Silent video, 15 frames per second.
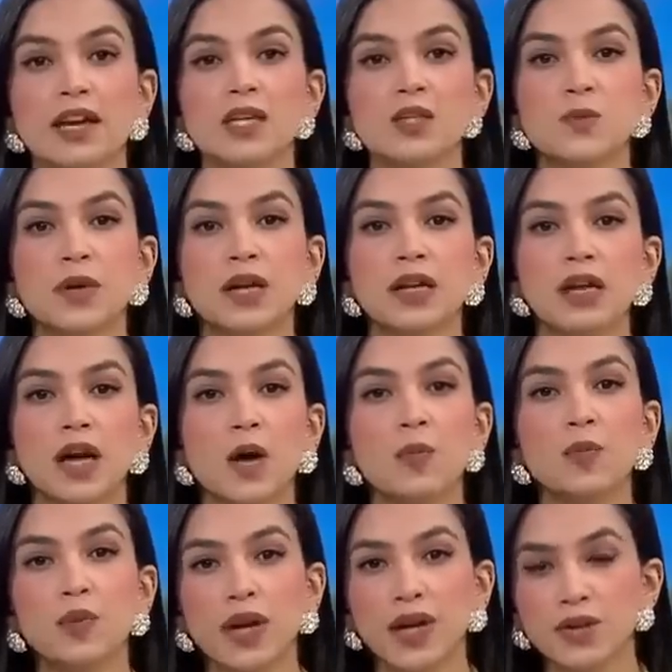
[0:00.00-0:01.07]
There has been
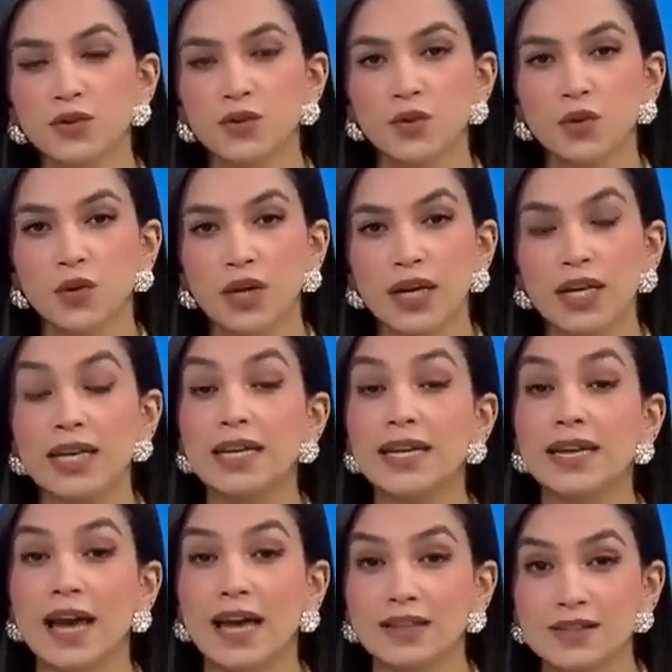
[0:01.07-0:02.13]
a breakthrough in
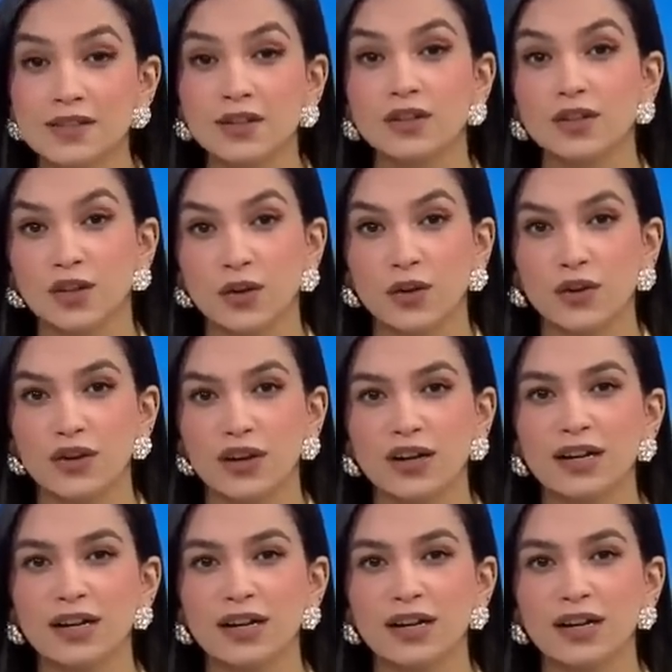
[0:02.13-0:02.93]
cancer cure.